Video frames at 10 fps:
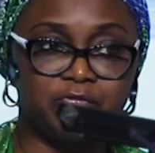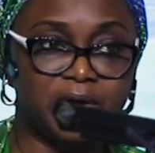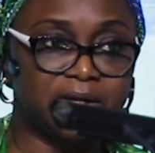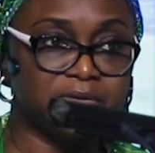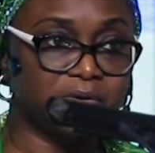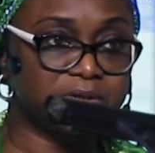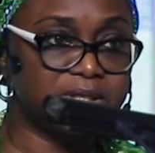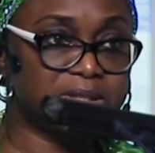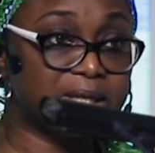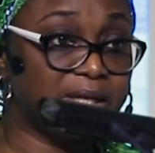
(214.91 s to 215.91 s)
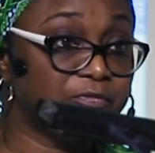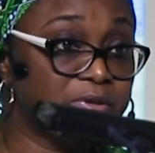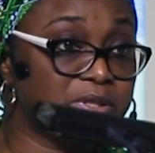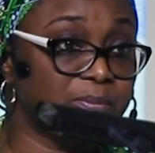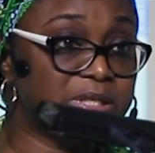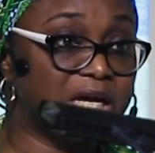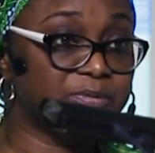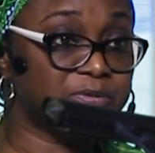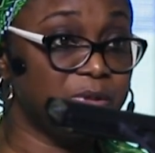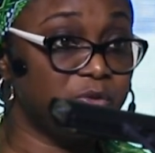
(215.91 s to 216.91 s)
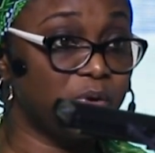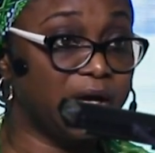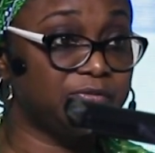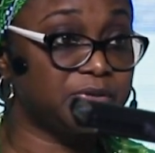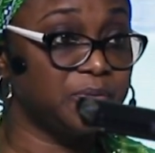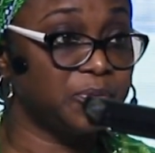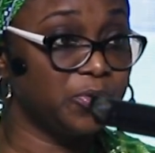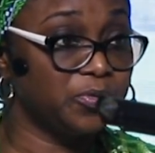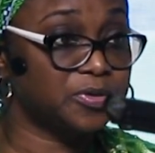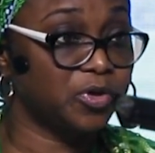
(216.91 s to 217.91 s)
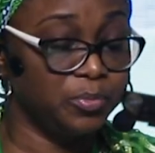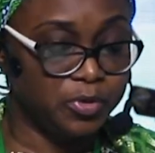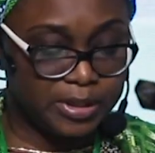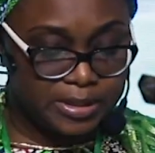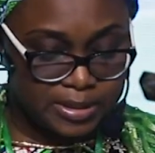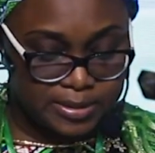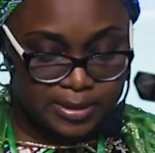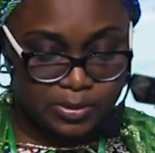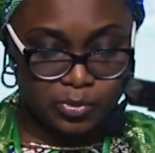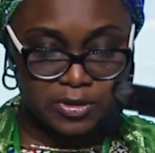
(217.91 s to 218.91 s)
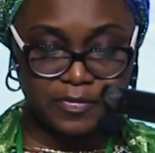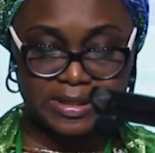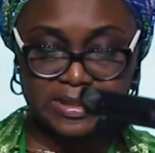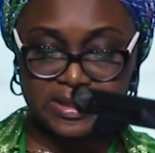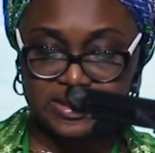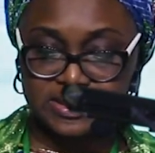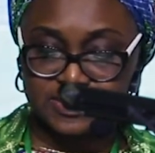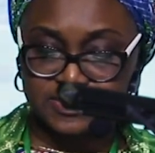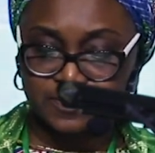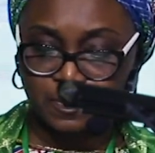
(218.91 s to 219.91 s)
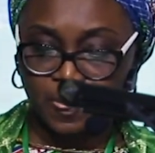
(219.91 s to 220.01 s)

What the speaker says: find doctors, and even sometimes midwives in those communities, in those facilities.